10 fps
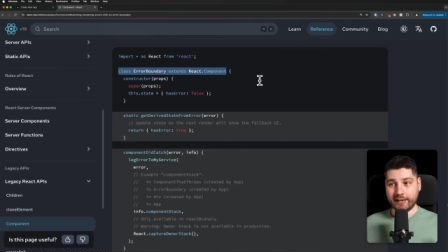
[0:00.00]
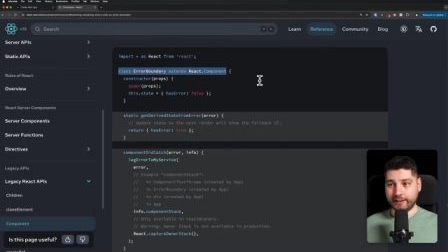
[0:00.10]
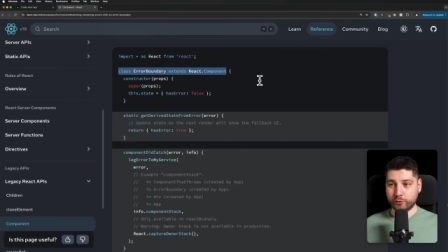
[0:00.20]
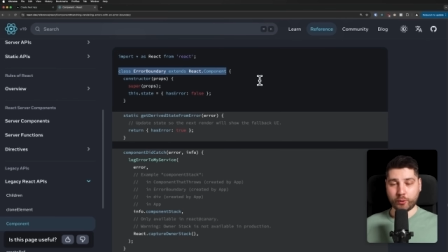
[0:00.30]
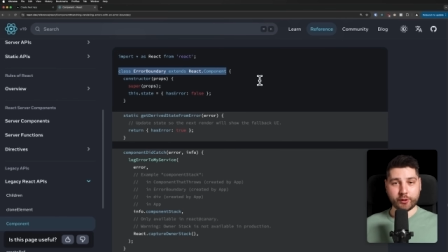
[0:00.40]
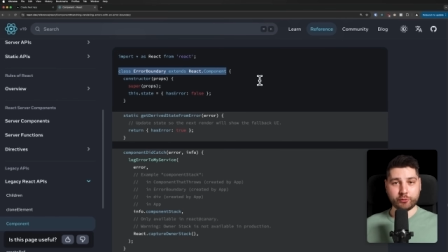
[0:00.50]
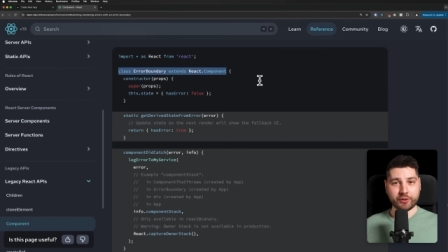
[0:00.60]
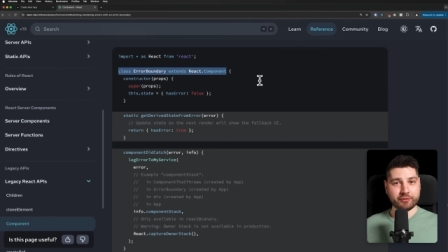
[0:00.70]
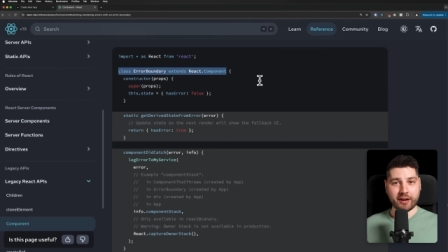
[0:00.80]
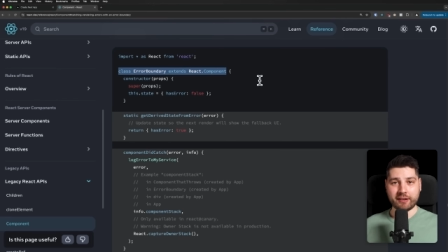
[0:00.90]
in
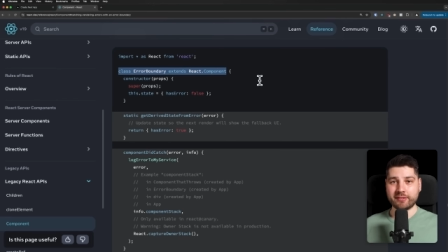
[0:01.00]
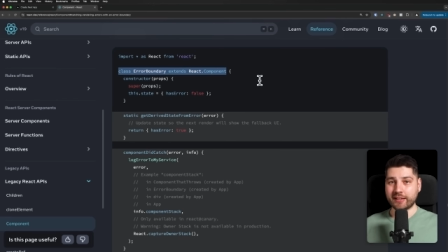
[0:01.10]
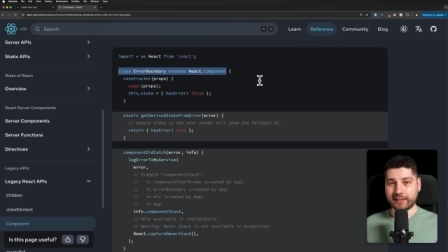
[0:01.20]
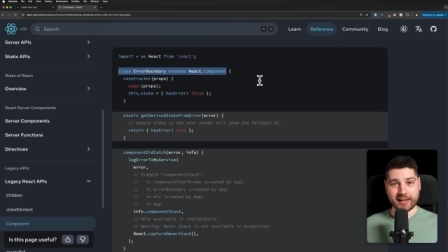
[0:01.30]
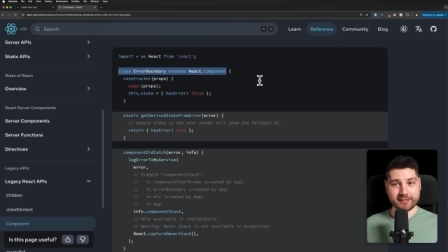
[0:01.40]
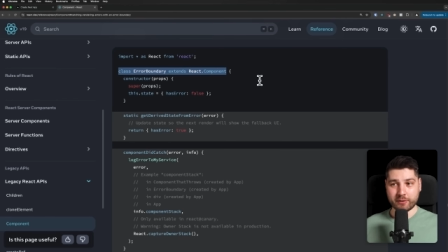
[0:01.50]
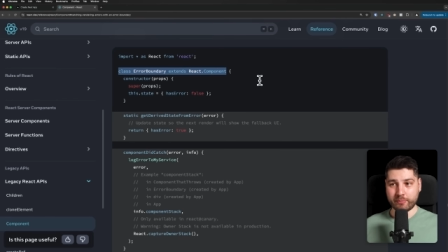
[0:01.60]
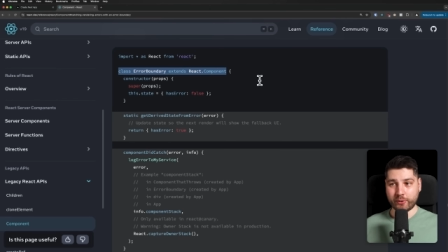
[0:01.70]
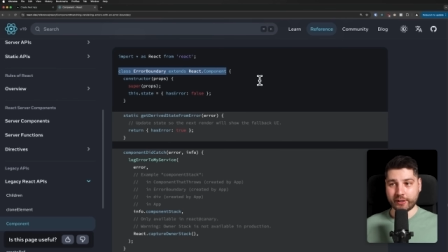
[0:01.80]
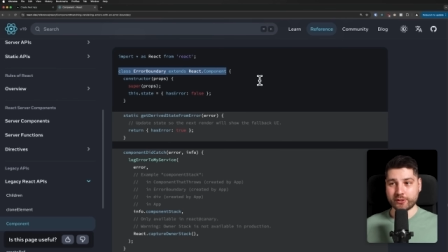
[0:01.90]
2025, class
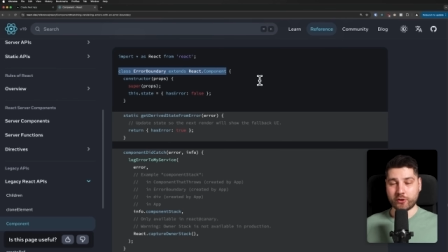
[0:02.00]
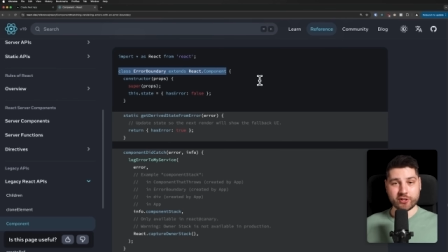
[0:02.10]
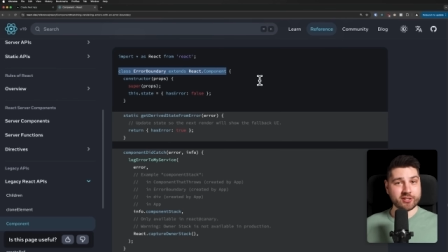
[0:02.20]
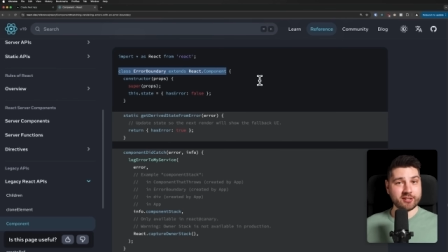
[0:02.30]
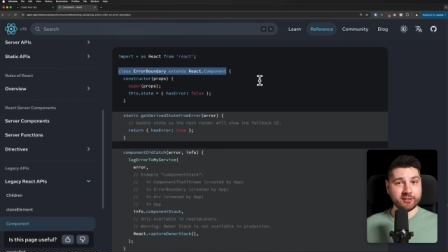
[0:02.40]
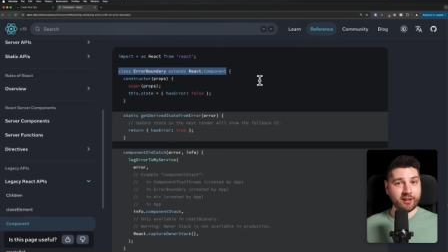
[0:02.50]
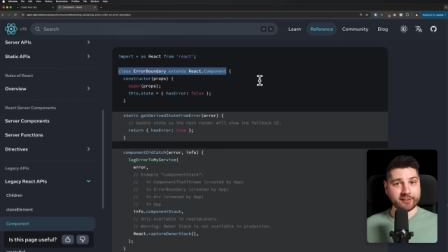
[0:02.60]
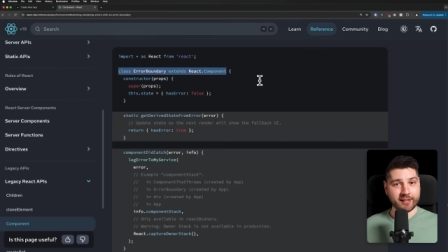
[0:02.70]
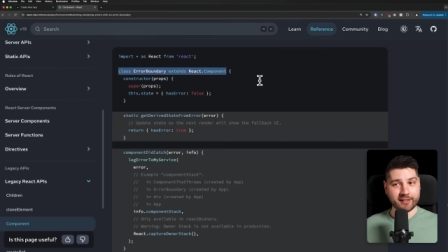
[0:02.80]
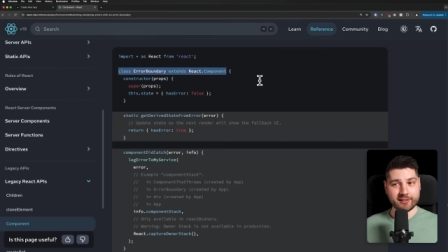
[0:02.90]
components are still not
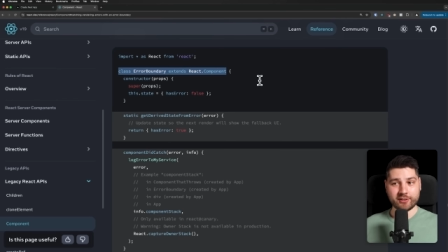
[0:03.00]
dead.